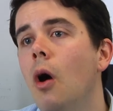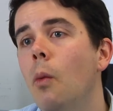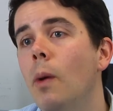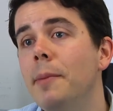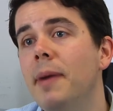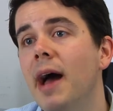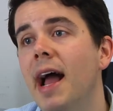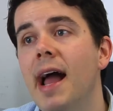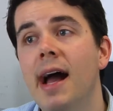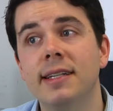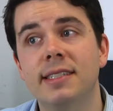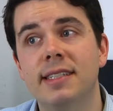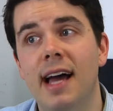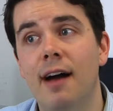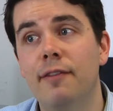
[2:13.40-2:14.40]
We pay our
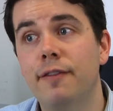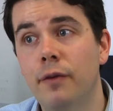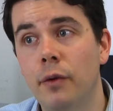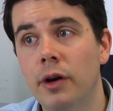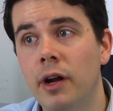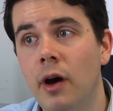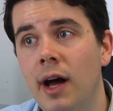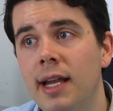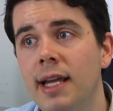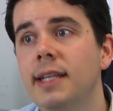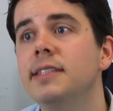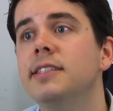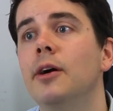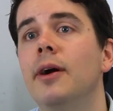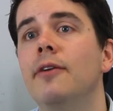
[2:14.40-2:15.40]
staff fortnightly,
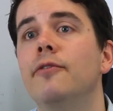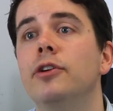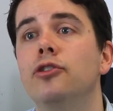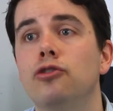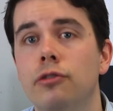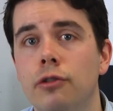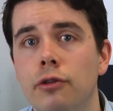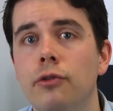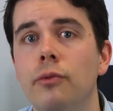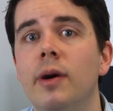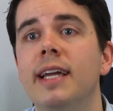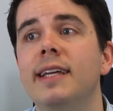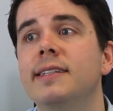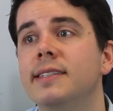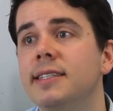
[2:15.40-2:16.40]
so every two
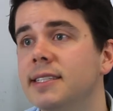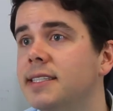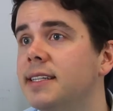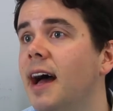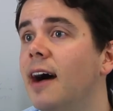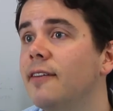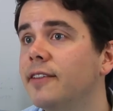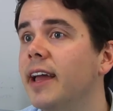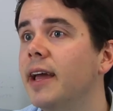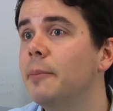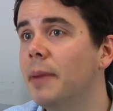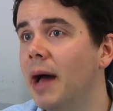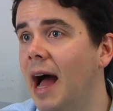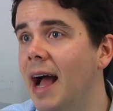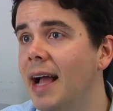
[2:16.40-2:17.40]
weeks the staff
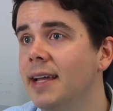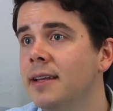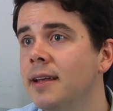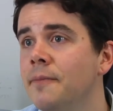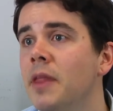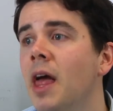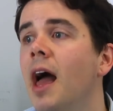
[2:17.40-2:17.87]
get paid.